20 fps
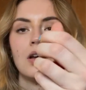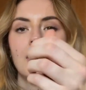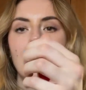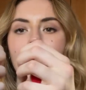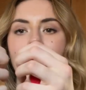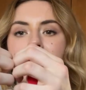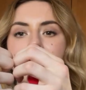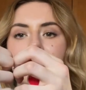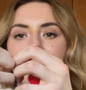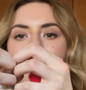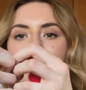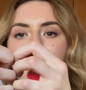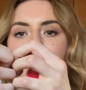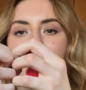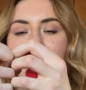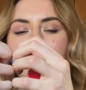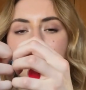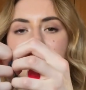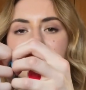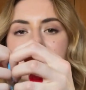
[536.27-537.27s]
and then I
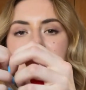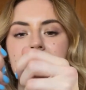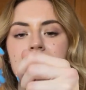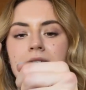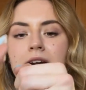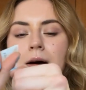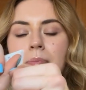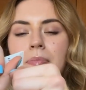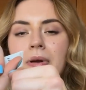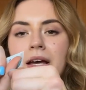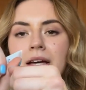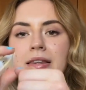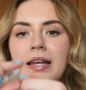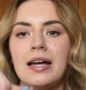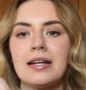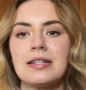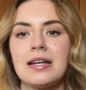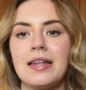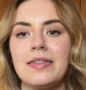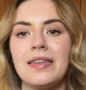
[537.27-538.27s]
mix it up like
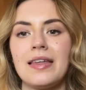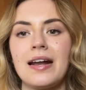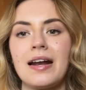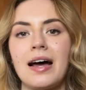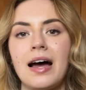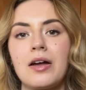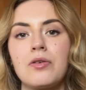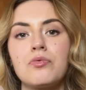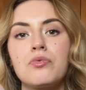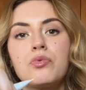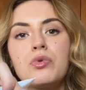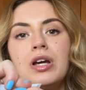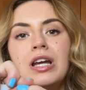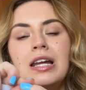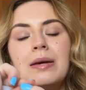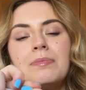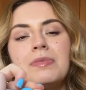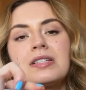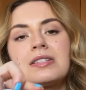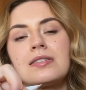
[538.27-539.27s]
that, and then I really
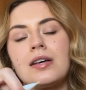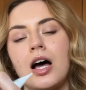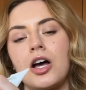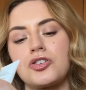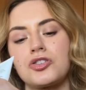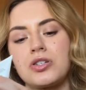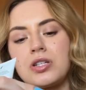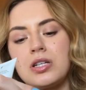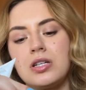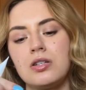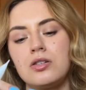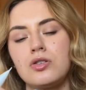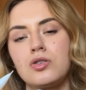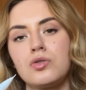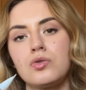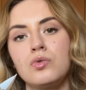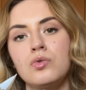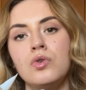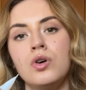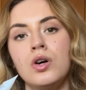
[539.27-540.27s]
massage it into